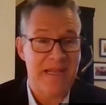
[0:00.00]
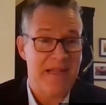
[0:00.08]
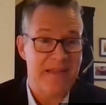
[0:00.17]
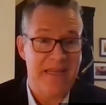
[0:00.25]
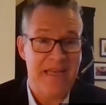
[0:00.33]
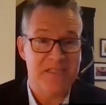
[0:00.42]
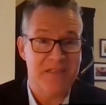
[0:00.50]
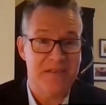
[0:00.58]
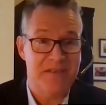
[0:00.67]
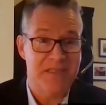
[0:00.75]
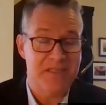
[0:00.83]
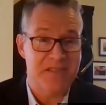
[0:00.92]
allocation
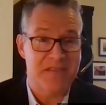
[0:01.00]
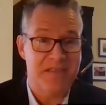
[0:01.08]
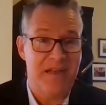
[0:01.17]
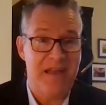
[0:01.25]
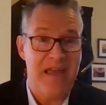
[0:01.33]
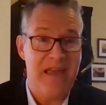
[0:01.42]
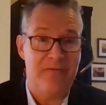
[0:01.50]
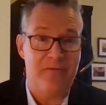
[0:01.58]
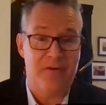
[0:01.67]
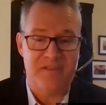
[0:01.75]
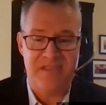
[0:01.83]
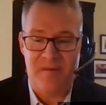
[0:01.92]
decisions today,
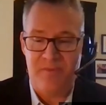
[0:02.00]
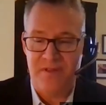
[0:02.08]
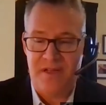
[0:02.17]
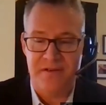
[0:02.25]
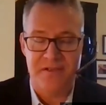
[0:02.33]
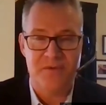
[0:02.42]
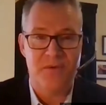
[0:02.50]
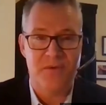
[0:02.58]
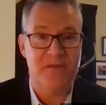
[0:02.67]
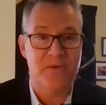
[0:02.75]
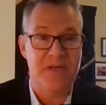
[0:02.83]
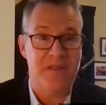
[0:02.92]
for example, on our
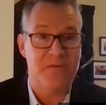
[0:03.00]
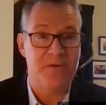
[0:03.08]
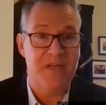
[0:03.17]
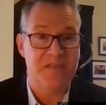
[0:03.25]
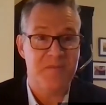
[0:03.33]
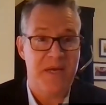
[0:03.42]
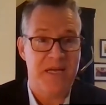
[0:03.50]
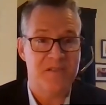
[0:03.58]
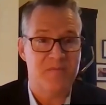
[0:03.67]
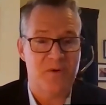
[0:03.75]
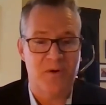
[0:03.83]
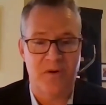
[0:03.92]
2023
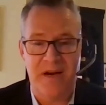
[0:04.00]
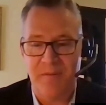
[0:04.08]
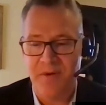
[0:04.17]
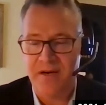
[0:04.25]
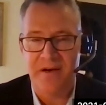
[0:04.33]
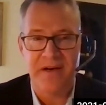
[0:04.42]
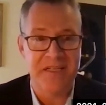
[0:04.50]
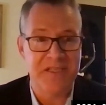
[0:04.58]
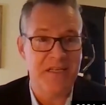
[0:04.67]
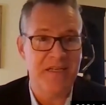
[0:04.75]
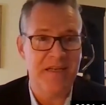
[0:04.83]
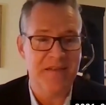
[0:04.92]
expansion program on our
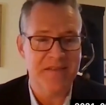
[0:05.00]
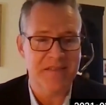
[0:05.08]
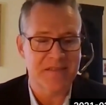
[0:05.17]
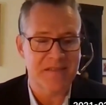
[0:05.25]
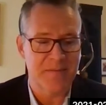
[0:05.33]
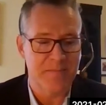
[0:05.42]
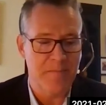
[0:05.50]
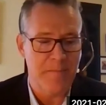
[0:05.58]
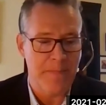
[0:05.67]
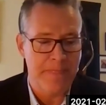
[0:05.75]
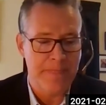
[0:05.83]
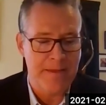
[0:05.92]
NGTL system,
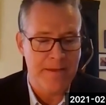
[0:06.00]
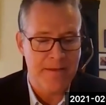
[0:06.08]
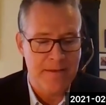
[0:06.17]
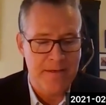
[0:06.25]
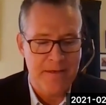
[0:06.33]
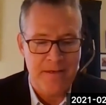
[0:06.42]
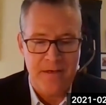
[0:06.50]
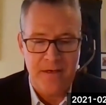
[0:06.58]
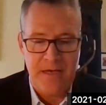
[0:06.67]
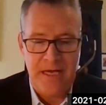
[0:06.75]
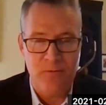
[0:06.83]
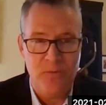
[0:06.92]

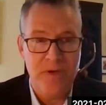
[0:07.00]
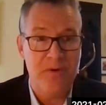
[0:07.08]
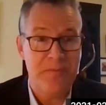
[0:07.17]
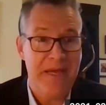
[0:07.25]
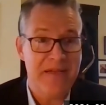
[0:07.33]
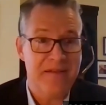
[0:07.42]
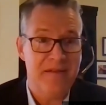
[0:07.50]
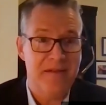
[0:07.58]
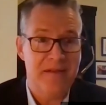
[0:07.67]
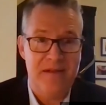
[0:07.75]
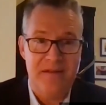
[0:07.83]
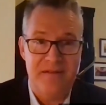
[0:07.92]
and we would make
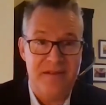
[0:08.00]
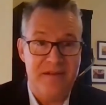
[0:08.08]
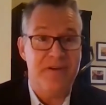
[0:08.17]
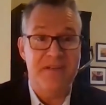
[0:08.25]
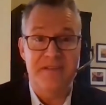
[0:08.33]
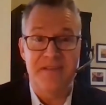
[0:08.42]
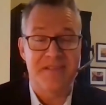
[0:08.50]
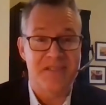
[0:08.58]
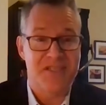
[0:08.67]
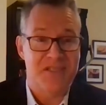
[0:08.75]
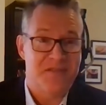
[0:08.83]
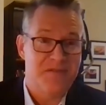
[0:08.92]
different
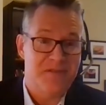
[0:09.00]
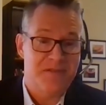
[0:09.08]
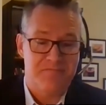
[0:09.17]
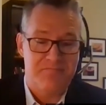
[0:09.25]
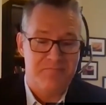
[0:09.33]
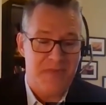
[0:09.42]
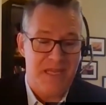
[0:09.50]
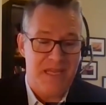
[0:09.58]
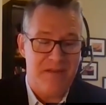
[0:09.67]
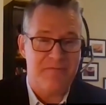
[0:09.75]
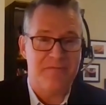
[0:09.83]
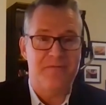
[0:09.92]
decisions
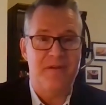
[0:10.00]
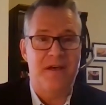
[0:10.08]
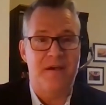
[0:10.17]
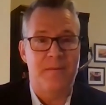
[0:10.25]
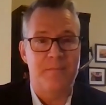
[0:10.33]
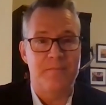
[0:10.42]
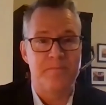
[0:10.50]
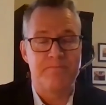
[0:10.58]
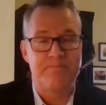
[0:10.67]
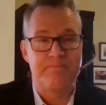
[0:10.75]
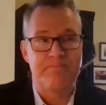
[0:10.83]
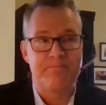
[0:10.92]
if the
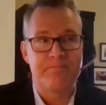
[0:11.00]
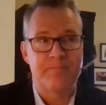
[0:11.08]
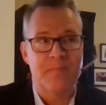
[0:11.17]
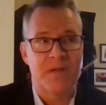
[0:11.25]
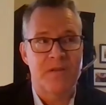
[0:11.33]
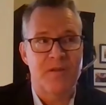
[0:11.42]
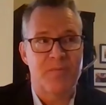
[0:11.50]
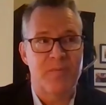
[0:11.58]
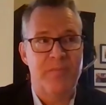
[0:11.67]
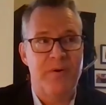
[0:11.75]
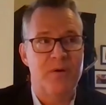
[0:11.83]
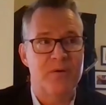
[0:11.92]

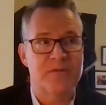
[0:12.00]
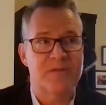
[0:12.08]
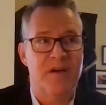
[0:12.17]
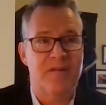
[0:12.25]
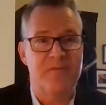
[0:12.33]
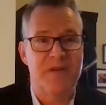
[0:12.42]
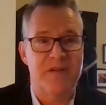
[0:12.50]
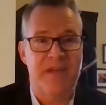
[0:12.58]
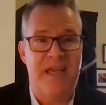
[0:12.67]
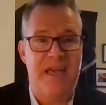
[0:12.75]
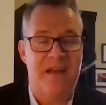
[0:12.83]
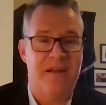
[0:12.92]
proposed government of
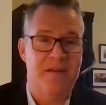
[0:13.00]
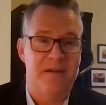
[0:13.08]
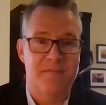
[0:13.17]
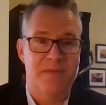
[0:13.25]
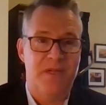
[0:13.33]
Canada,